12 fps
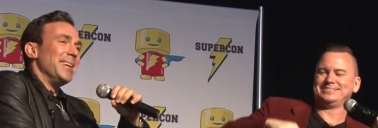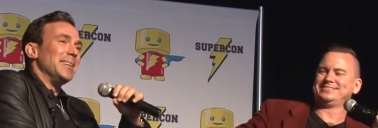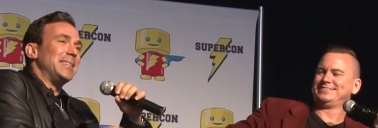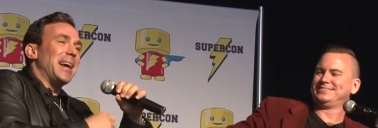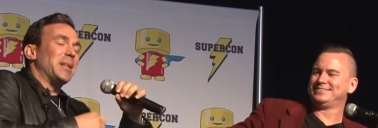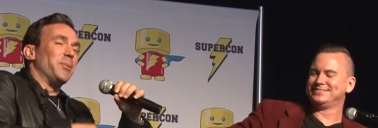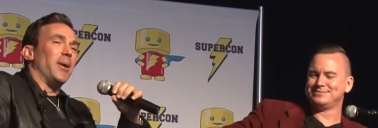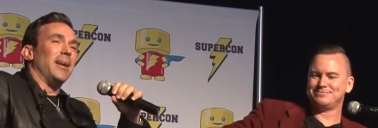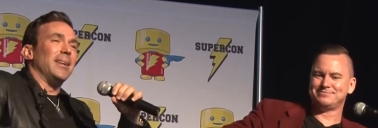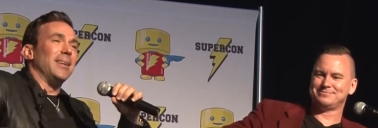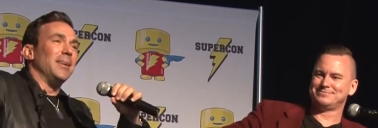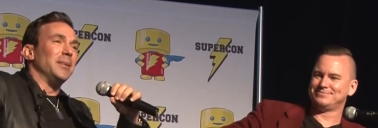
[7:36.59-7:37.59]
Speaker 1: Exactly right.
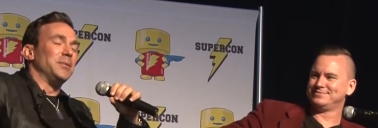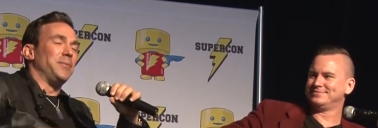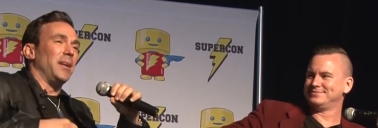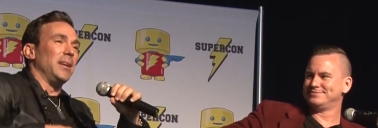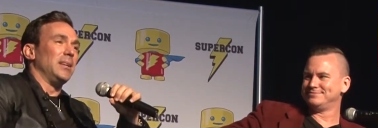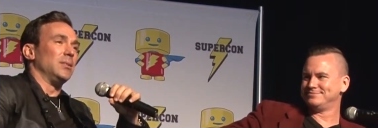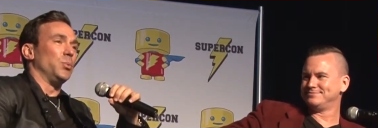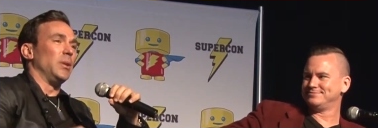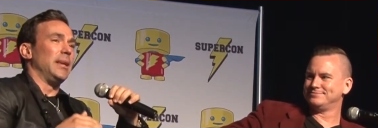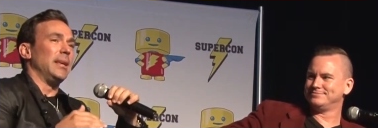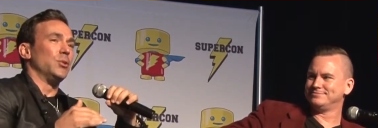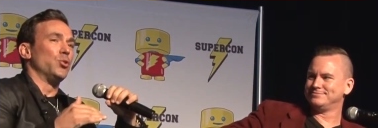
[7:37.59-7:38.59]
And it's funny because when the
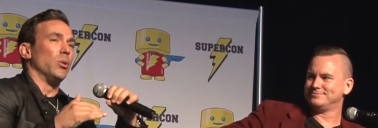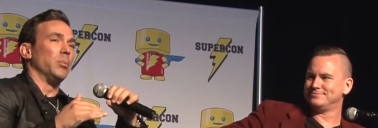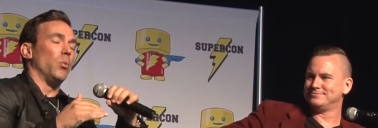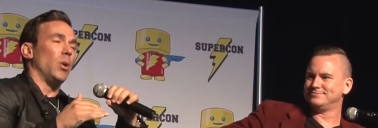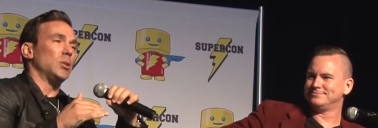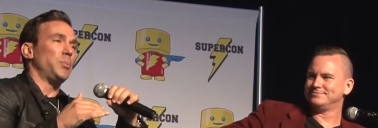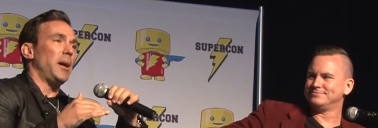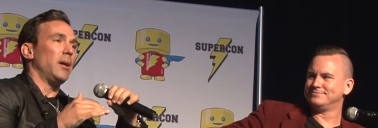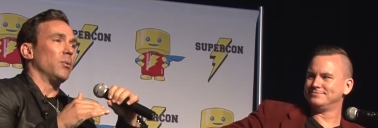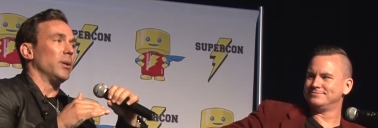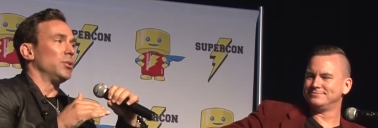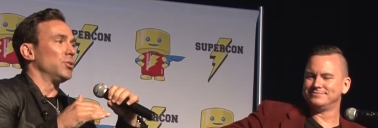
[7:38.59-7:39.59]
kids grew up to watch
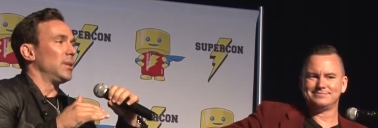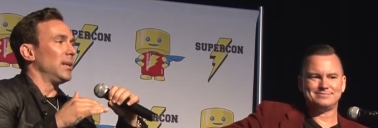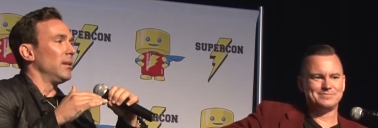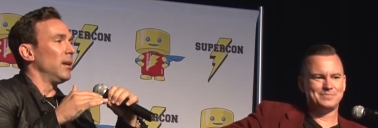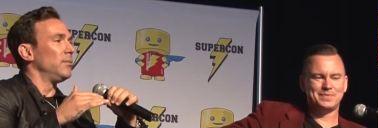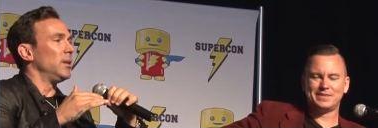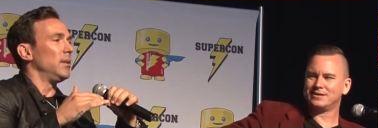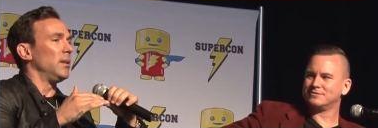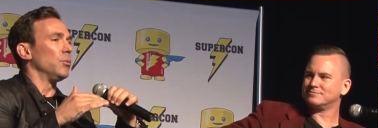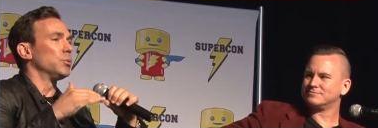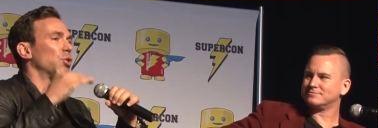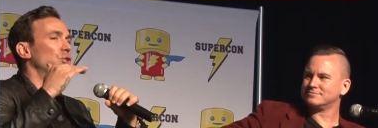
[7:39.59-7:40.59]
Power Rangers, they loved it. And then
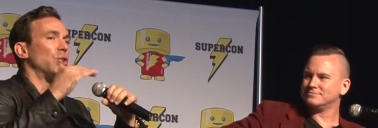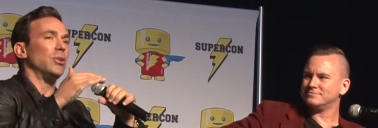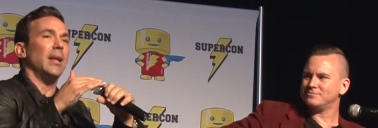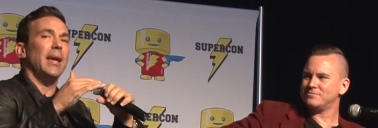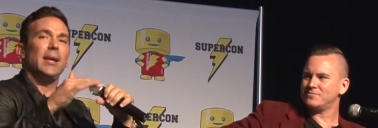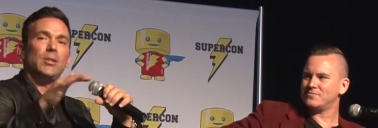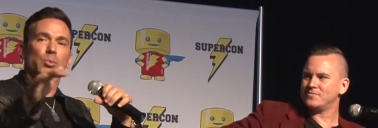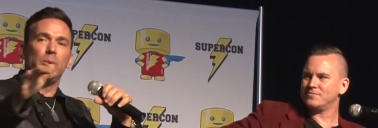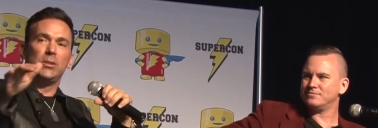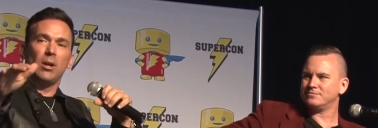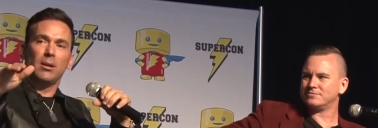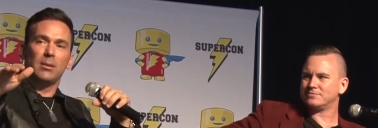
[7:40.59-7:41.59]
there was a certain age, and
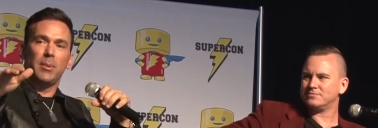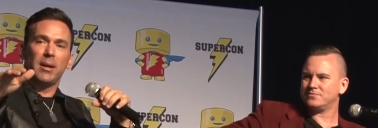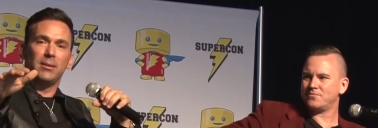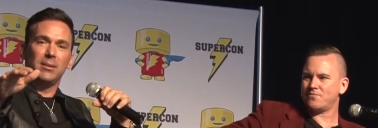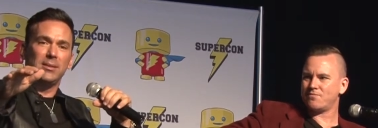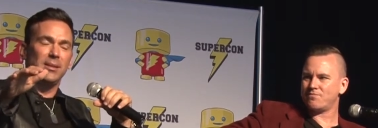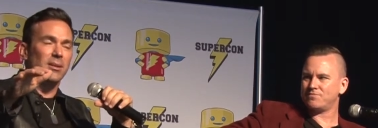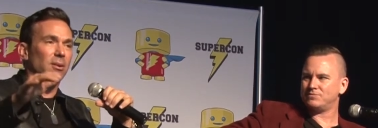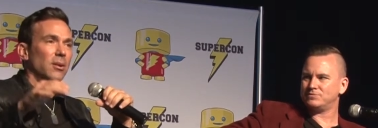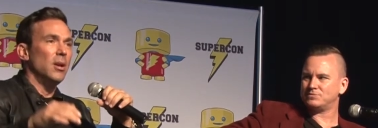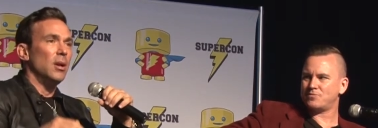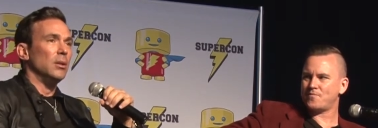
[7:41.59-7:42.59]
we talked about this
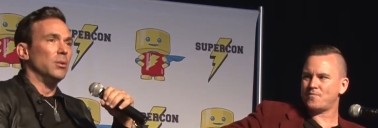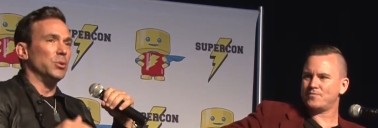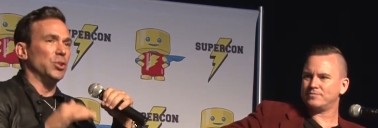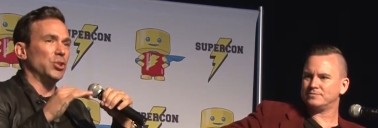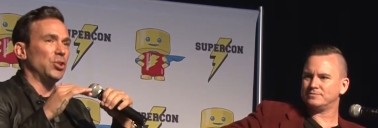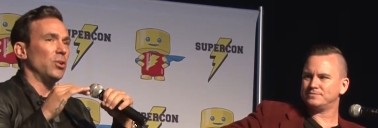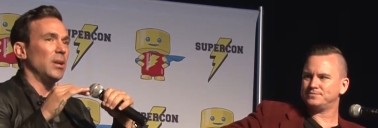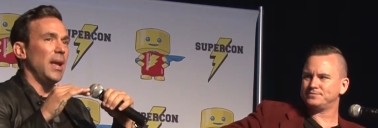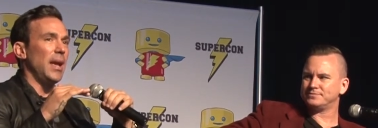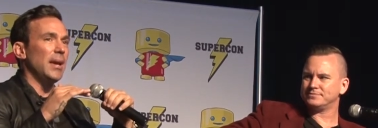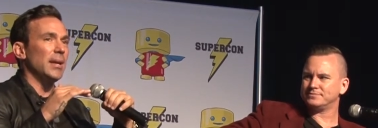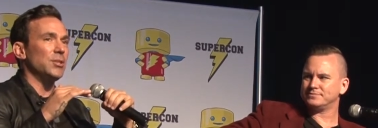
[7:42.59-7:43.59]
here. There was a certain
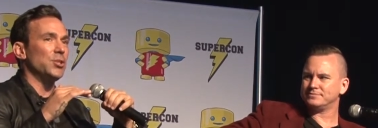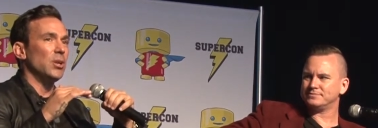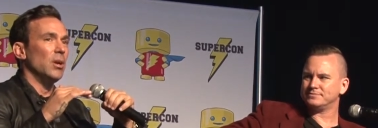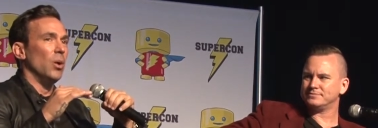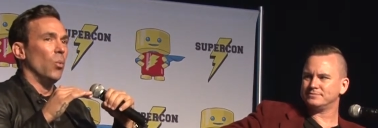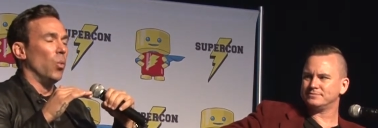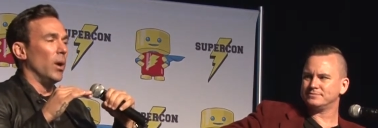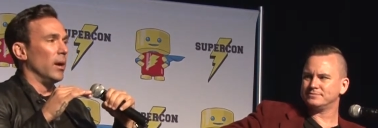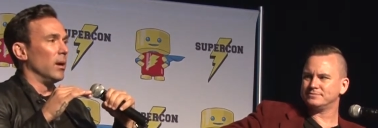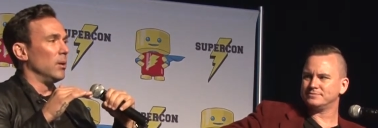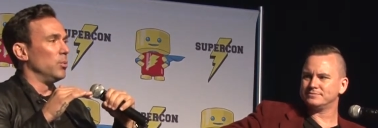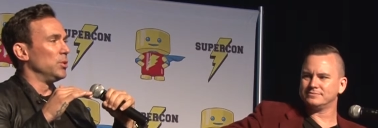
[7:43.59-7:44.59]
age
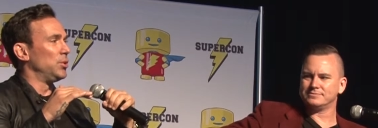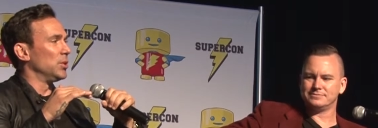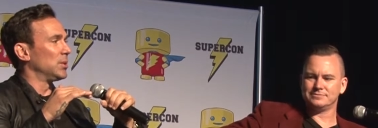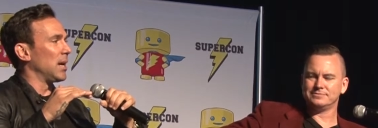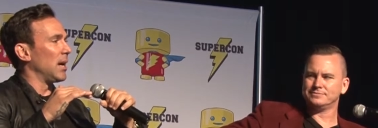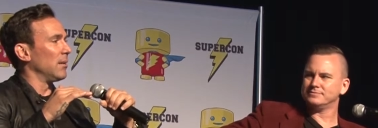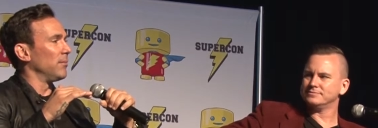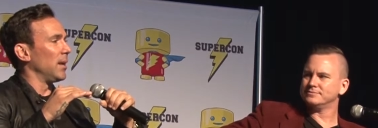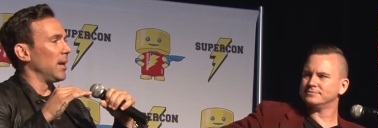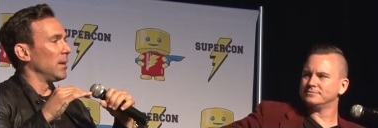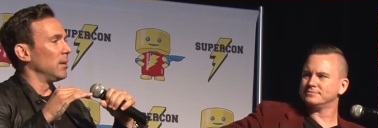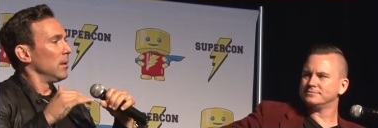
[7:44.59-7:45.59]
where it was just kind of
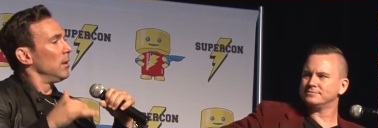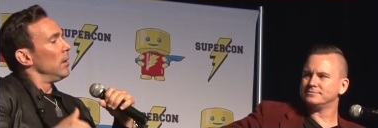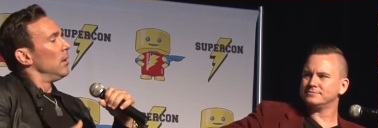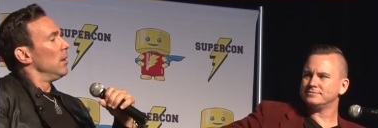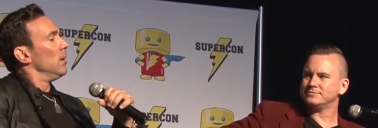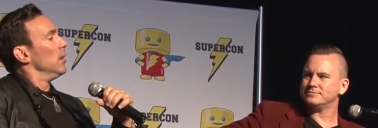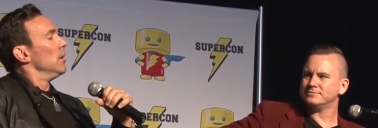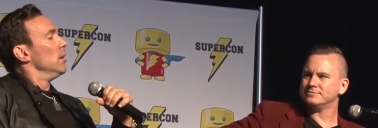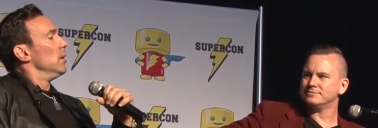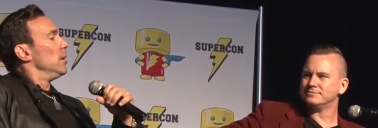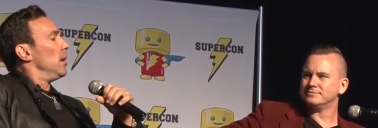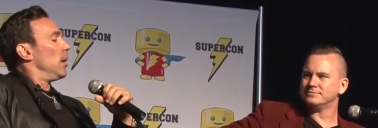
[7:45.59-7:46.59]
like,
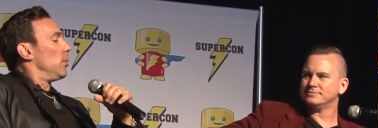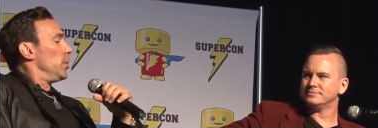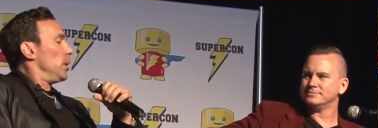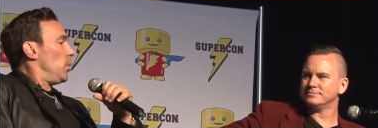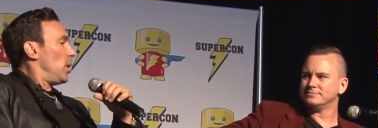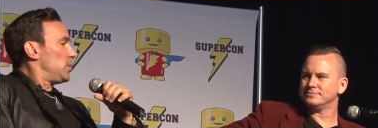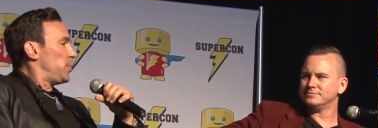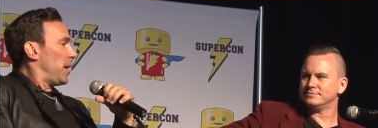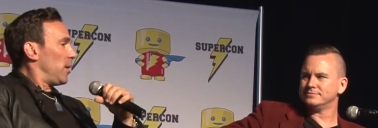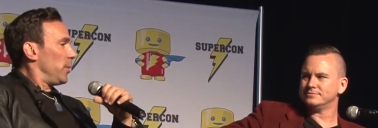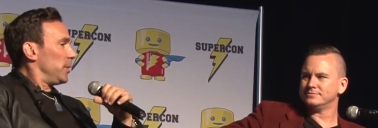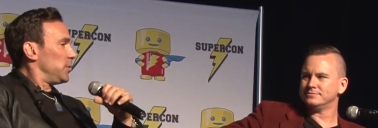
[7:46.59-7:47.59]
I don't really watch
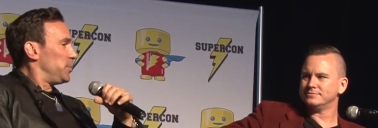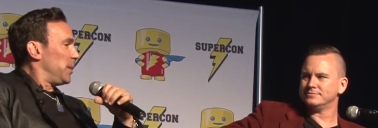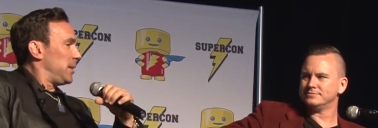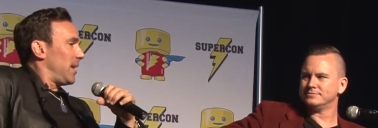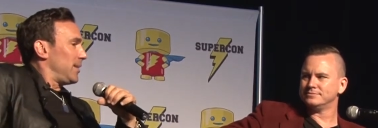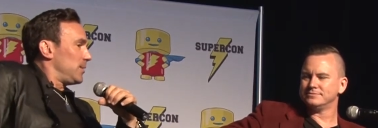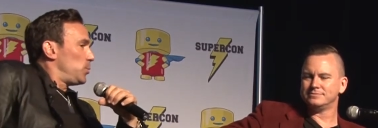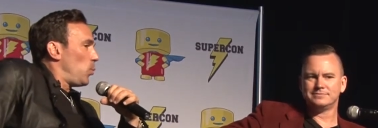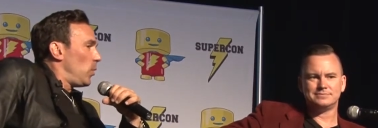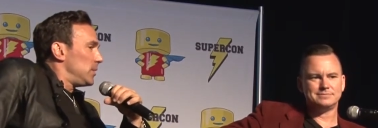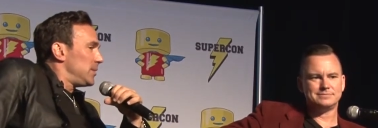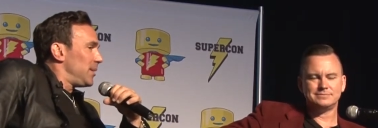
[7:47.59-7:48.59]
Power Rangers, but they got the
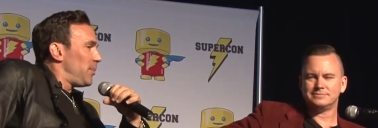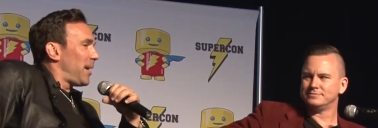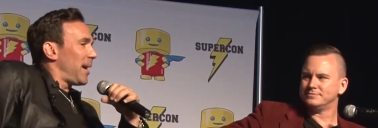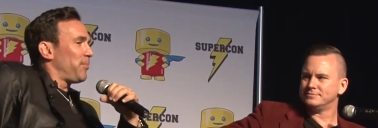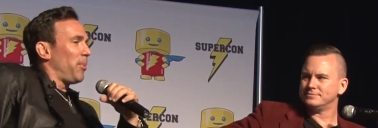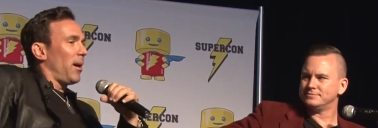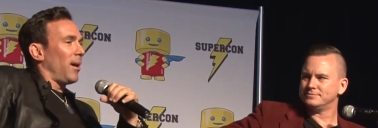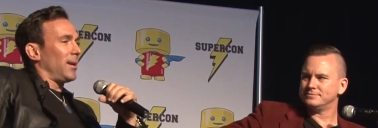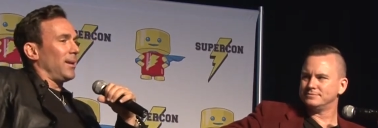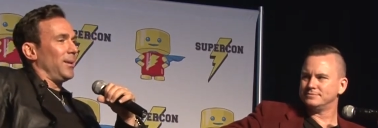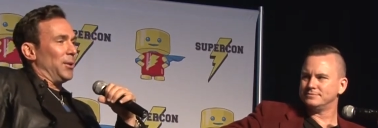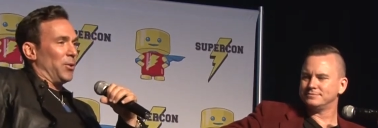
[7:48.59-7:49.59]
toys in the back
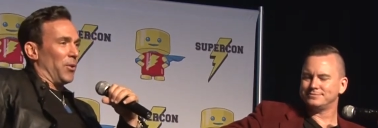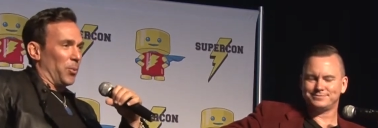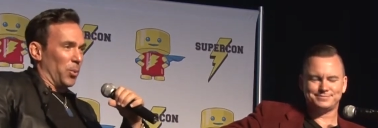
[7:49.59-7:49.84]
pocket. You know, they're